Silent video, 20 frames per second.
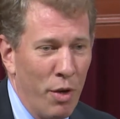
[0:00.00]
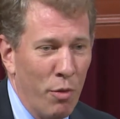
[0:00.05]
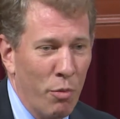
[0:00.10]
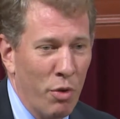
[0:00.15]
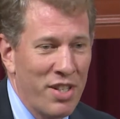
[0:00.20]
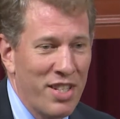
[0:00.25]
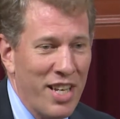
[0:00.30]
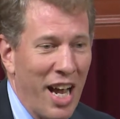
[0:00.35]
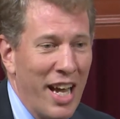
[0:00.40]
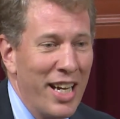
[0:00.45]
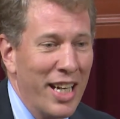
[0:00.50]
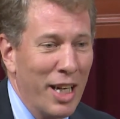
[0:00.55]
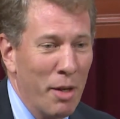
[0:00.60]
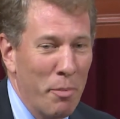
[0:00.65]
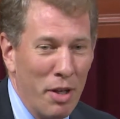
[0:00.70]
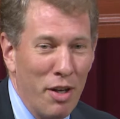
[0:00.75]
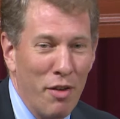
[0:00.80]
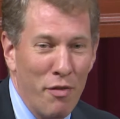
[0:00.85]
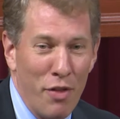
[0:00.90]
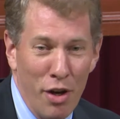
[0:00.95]
reciting a
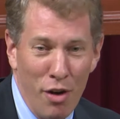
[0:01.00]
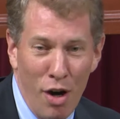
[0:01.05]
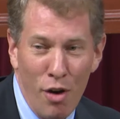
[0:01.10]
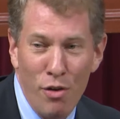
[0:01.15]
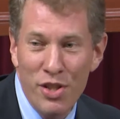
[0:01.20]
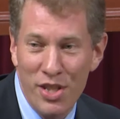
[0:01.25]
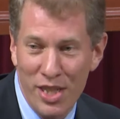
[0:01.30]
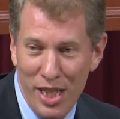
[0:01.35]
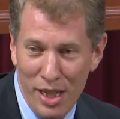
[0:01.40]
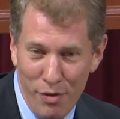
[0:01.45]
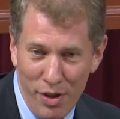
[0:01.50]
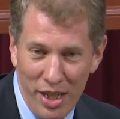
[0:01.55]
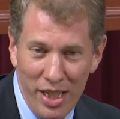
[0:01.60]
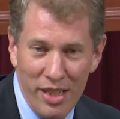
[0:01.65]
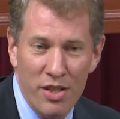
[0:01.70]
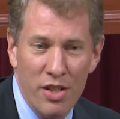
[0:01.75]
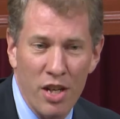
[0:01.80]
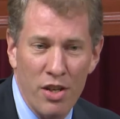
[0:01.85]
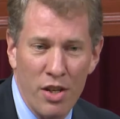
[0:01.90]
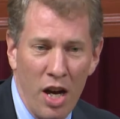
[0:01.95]
bit of their own C
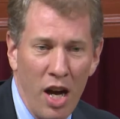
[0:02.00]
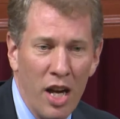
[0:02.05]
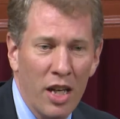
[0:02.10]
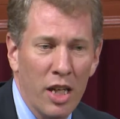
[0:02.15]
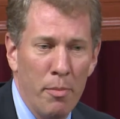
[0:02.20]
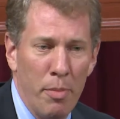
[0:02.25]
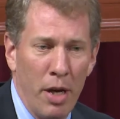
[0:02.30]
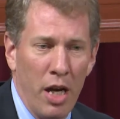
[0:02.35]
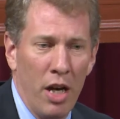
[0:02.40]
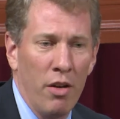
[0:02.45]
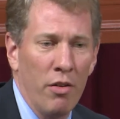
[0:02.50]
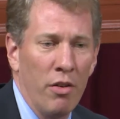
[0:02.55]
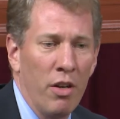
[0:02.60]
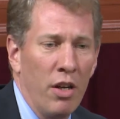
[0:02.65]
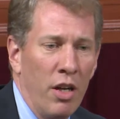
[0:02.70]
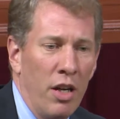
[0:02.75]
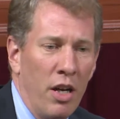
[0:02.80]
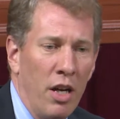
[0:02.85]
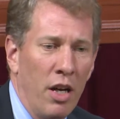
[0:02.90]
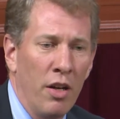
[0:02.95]
Vs to talk about
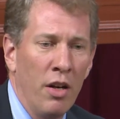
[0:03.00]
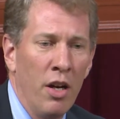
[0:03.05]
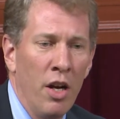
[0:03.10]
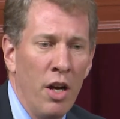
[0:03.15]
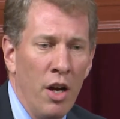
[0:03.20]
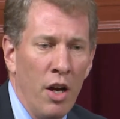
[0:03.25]
uh,